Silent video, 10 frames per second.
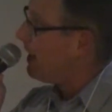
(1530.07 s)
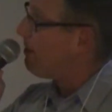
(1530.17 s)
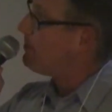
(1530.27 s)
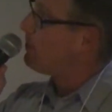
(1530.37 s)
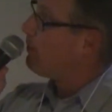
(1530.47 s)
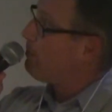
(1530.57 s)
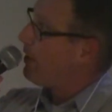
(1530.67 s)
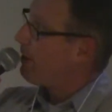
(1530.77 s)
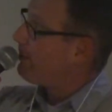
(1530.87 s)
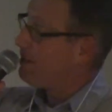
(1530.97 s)
I'm sure we
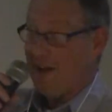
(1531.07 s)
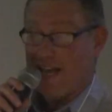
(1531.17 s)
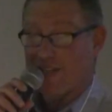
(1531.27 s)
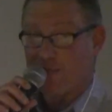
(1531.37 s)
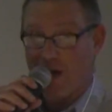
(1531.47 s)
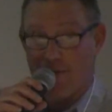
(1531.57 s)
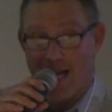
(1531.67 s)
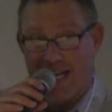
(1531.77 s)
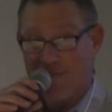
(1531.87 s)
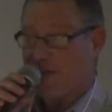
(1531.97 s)
probably wouldn't have had this problem
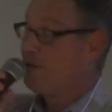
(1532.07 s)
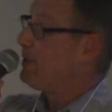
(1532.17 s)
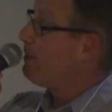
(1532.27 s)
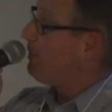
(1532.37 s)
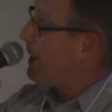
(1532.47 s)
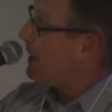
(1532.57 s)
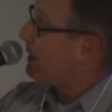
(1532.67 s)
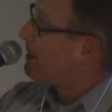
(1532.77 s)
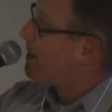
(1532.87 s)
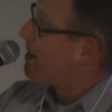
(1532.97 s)
had he been doing the planning.